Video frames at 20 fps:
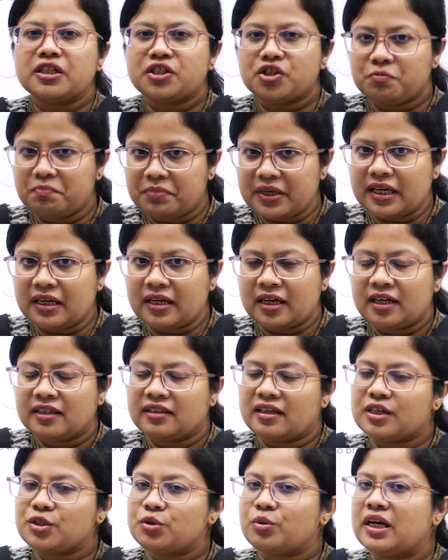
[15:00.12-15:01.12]
much big,
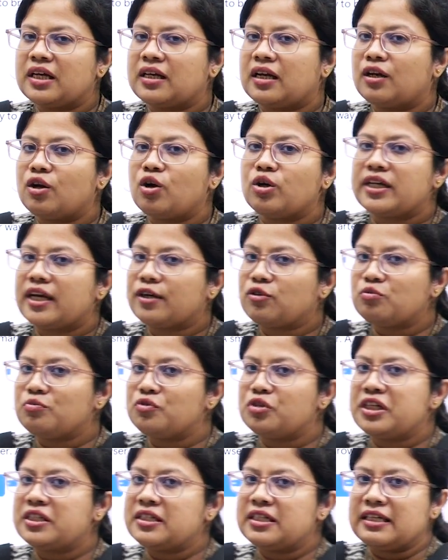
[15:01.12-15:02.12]
that's why I cannot
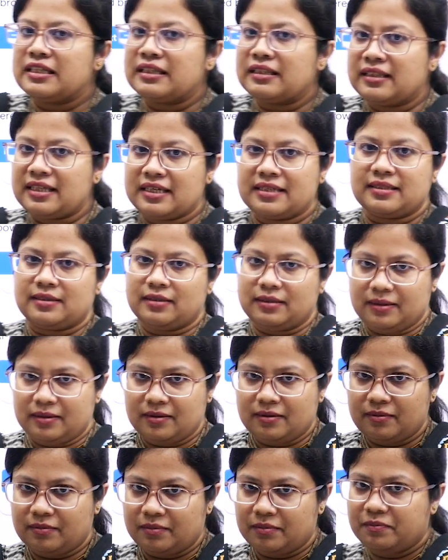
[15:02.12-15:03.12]
accumulate in this
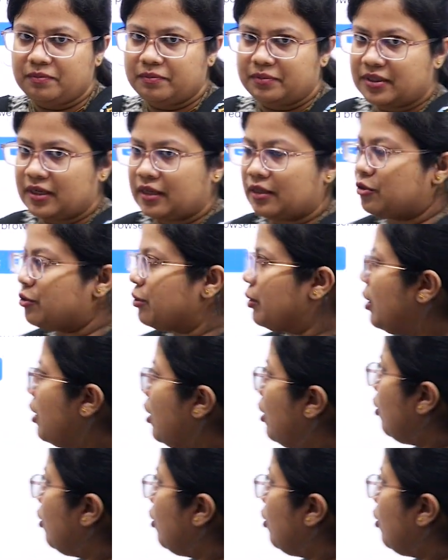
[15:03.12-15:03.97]
sector,